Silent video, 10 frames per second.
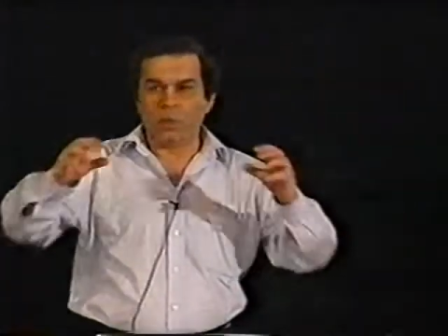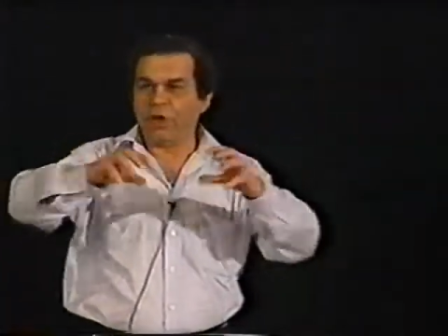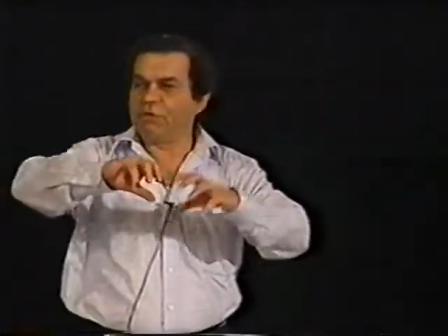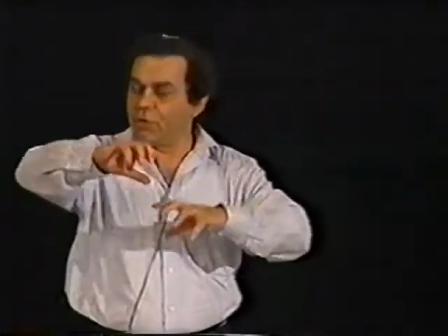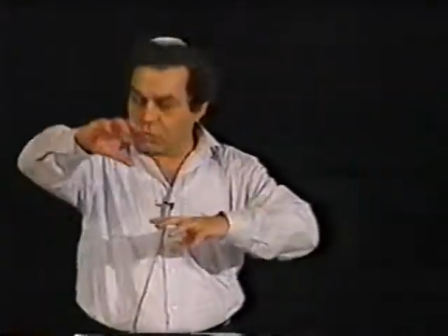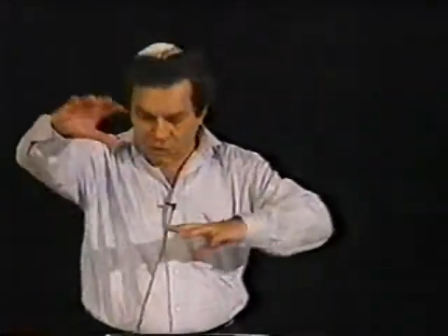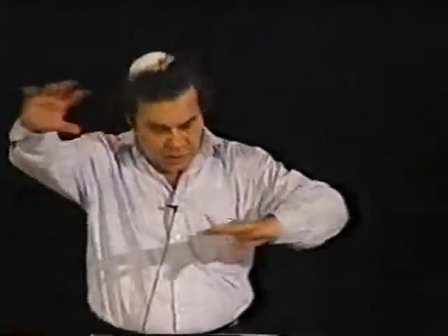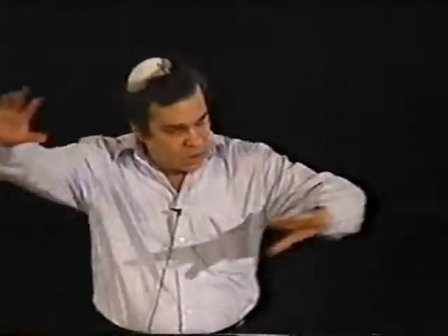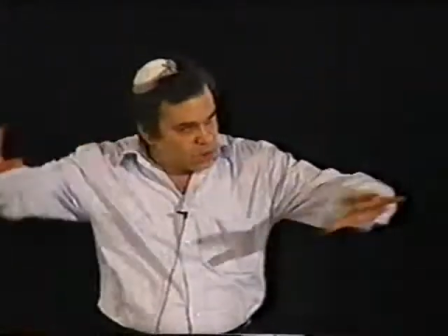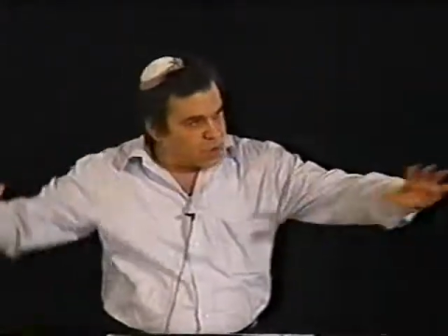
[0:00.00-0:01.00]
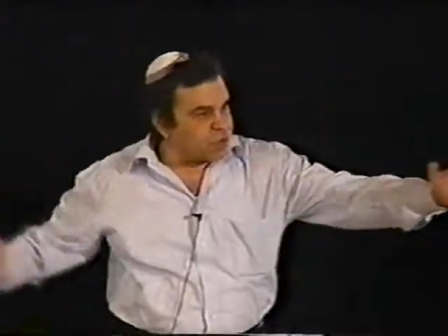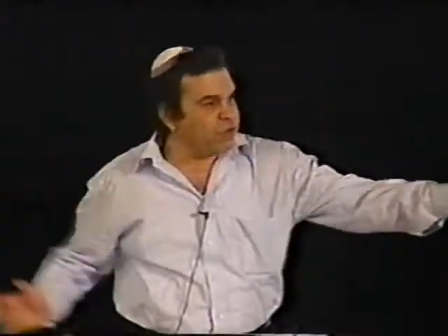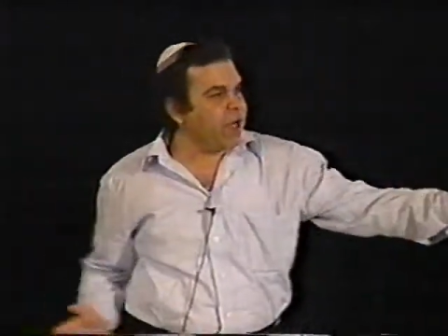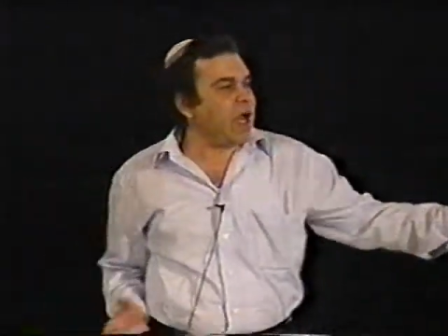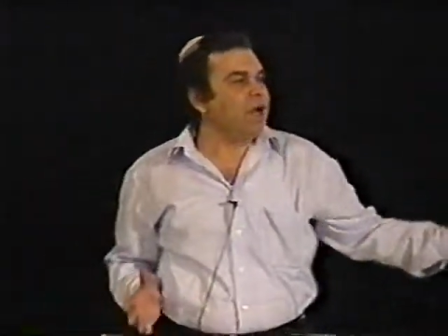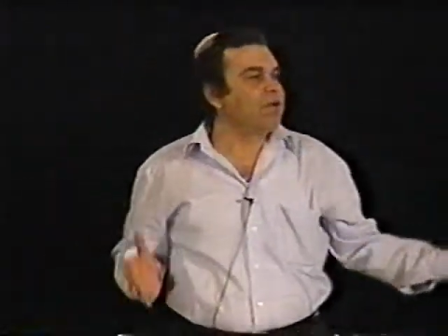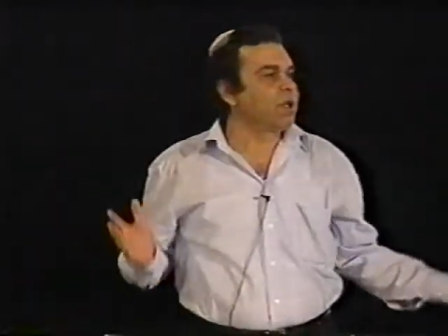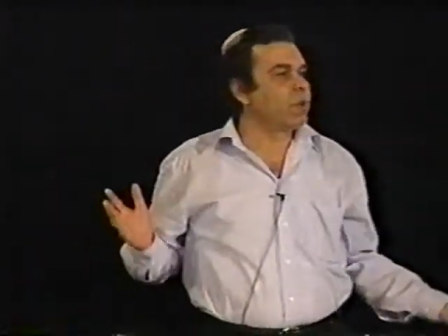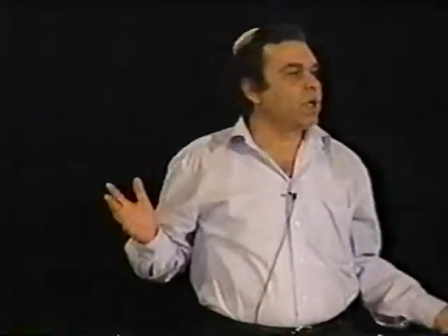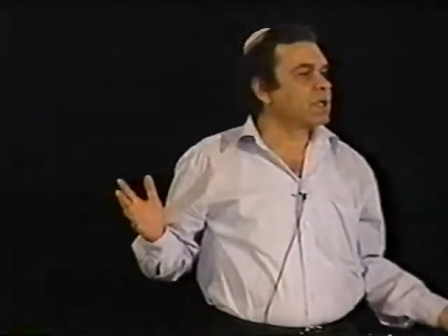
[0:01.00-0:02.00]
We have took
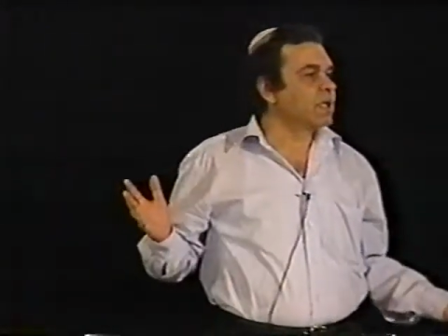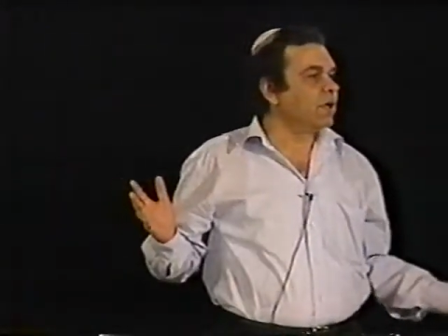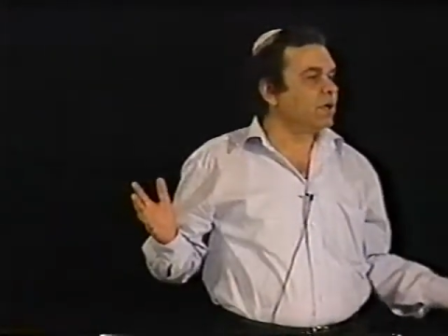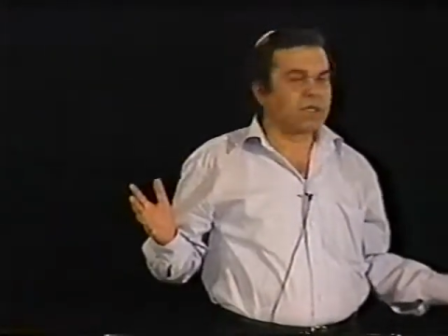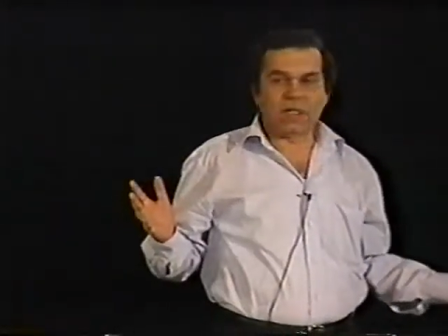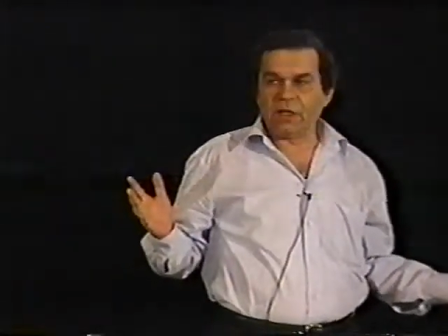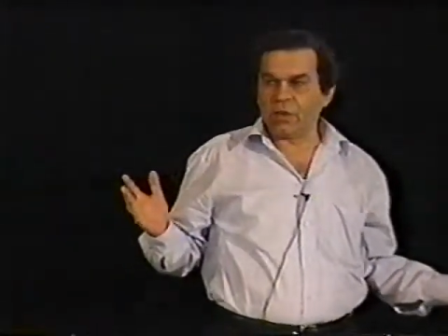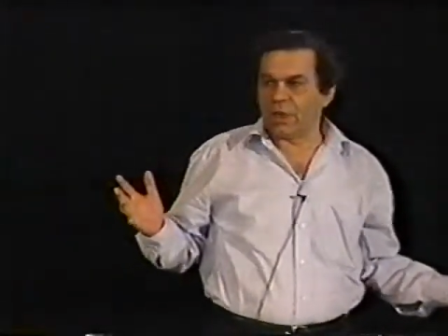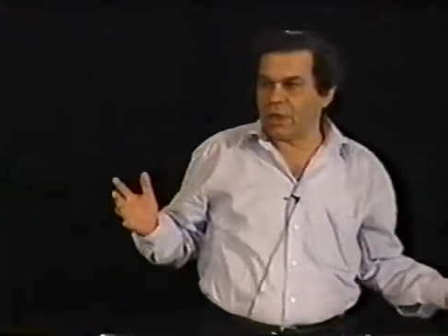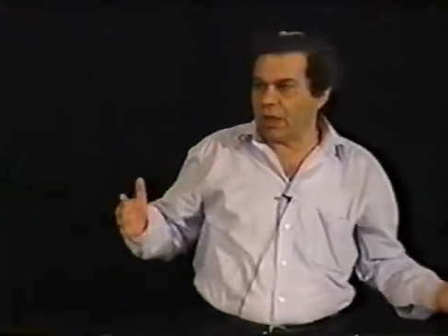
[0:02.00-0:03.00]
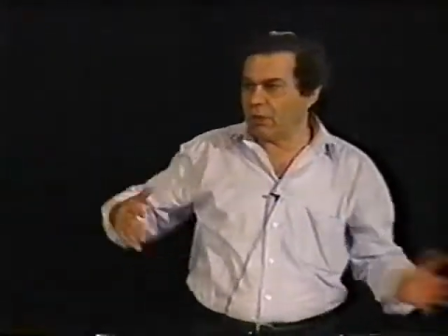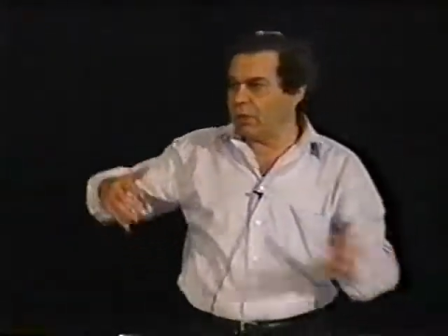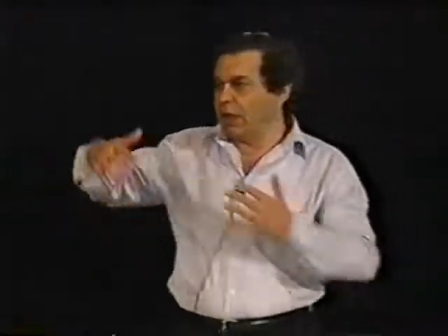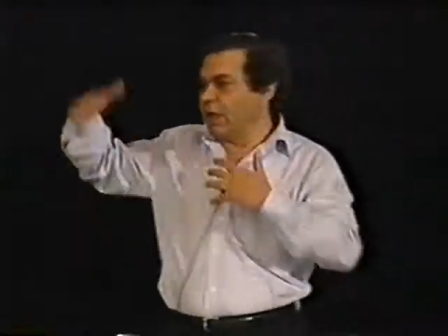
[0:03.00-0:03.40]
300 work centers into account,